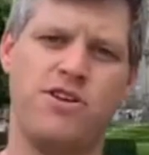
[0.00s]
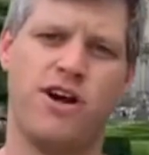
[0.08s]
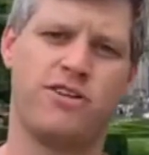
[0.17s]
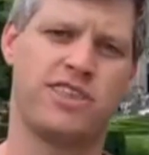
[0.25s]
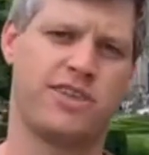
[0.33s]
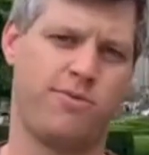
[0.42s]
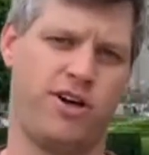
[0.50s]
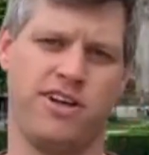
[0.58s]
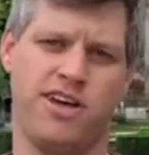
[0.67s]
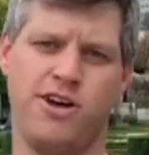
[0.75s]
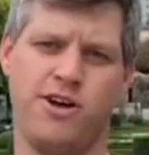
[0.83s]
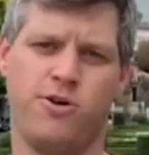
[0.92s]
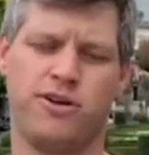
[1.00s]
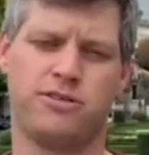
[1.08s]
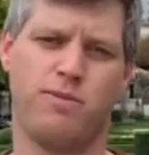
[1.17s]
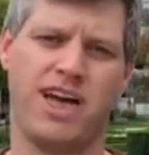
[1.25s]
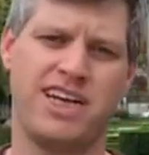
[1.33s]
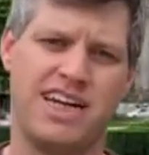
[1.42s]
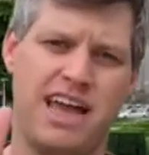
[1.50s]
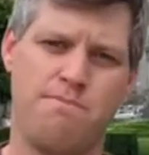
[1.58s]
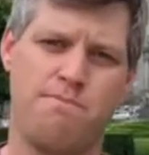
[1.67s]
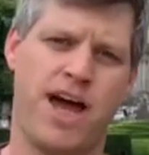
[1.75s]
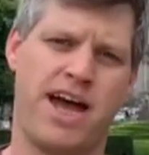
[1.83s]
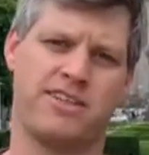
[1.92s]
If you know someone who has made an
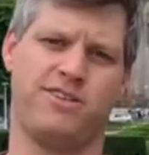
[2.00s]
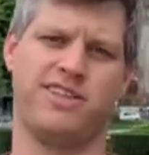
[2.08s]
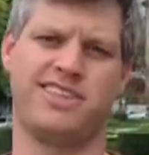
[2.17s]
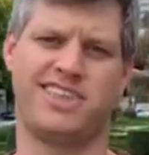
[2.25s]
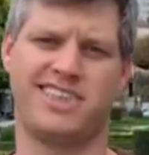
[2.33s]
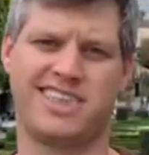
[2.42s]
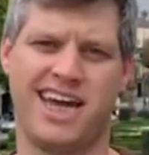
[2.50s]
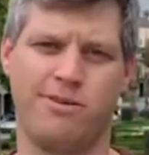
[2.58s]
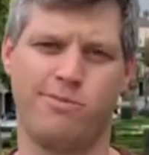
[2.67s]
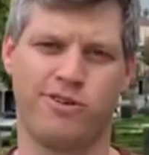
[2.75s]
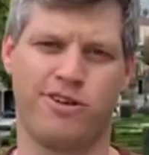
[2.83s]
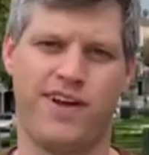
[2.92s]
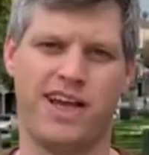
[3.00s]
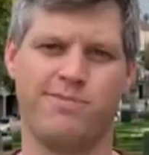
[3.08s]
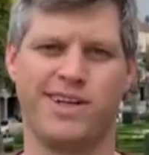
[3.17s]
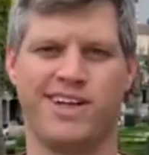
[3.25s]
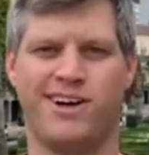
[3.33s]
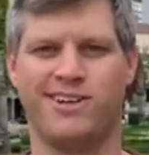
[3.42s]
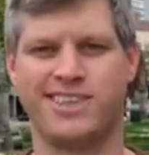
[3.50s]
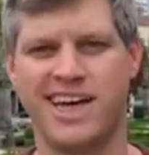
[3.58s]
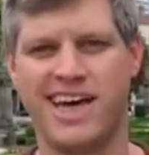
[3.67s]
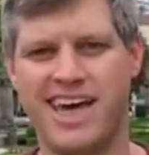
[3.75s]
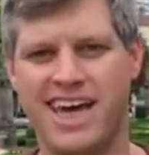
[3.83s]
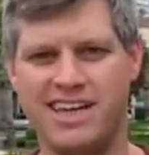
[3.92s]
impact on the Sustainable Development
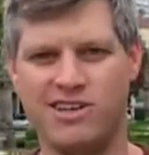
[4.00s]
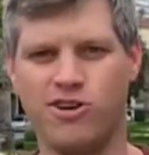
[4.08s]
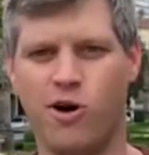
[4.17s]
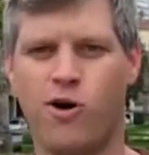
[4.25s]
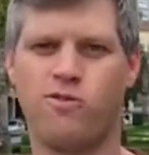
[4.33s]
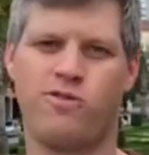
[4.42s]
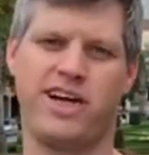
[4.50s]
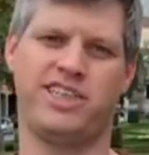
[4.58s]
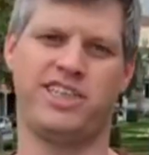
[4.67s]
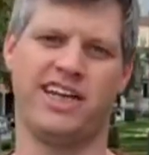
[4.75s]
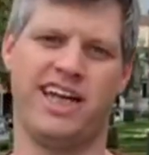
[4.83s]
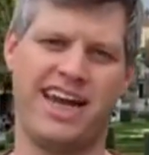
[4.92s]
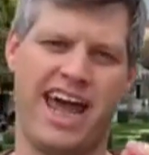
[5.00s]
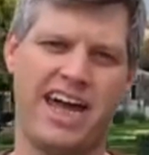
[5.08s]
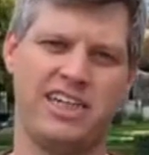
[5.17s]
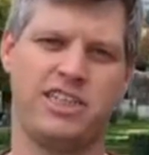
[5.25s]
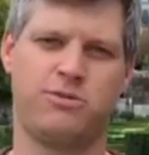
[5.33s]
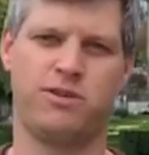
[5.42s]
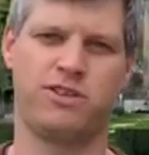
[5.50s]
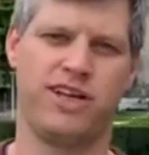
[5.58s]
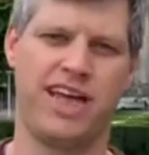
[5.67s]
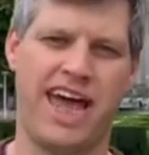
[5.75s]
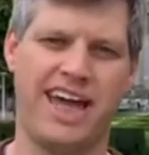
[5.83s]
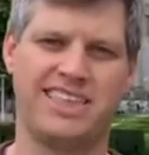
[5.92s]
Goals in your region and aged
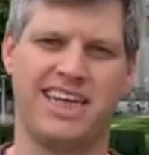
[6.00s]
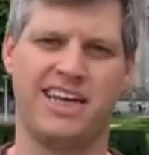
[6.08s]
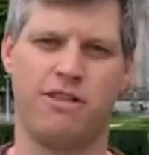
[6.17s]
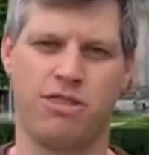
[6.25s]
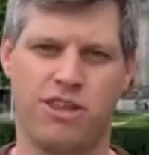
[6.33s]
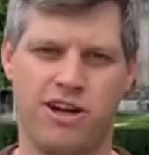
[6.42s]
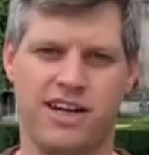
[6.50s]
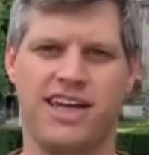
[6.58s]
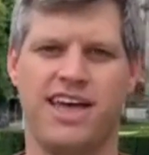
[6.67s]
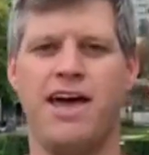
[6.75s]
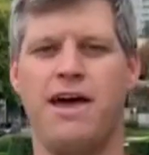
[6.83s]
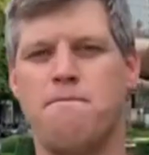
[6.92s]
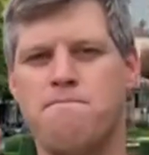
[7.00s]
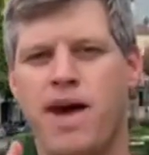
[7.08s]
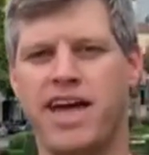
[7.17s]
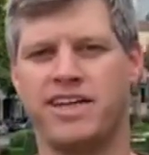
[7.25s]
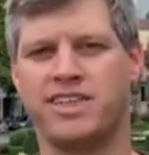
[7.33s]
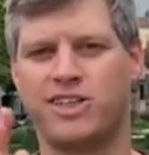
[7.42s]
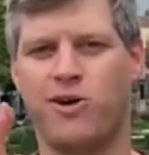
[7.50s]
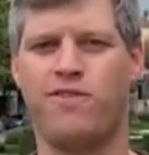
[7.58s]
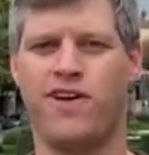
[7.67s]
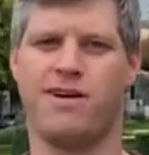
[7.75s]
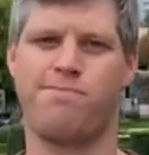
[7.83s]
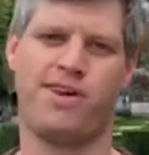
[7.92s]
between 18 and 30, make
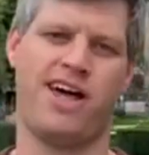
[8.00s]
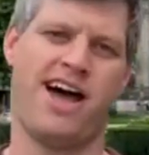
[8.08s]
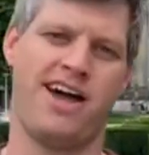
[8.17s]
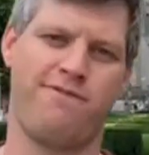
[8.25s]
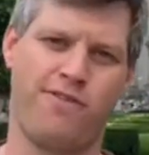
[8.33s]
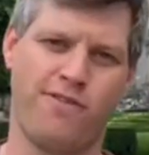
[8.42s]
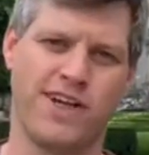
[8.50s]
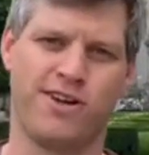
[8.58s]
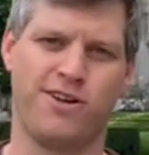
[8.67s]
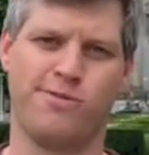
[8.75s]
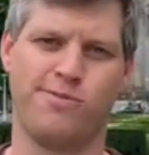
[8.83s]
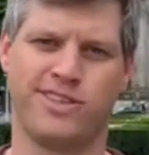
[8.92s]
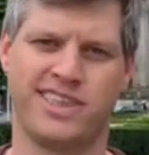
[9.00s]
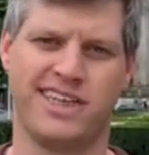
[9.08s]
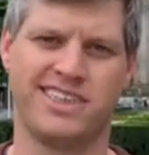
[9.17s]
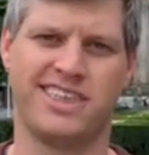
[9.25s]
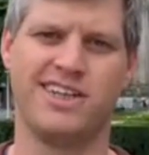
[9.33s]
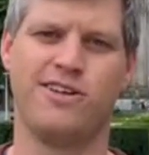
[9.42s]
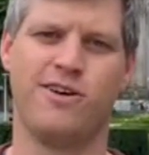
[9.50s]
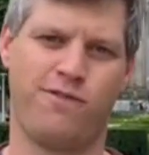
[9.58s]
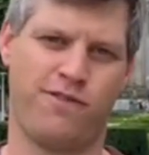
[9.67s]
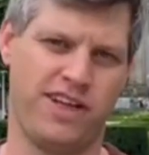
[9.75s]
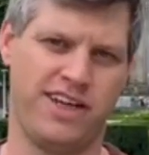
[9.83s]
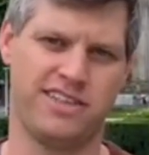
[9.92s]
sure they apply for the Global Citizen
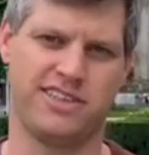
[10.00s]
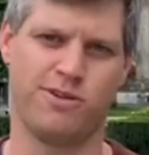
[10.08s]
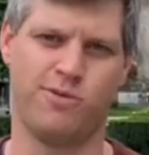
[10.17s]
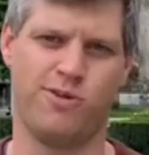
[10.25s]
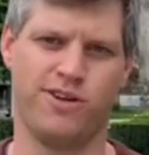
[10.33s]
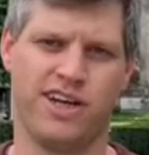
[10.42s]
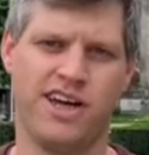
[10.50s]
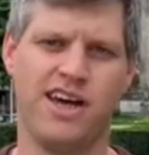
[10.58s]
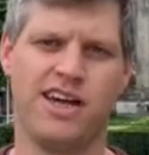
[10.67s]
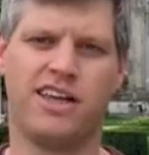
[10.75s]
Youth Leaders Award.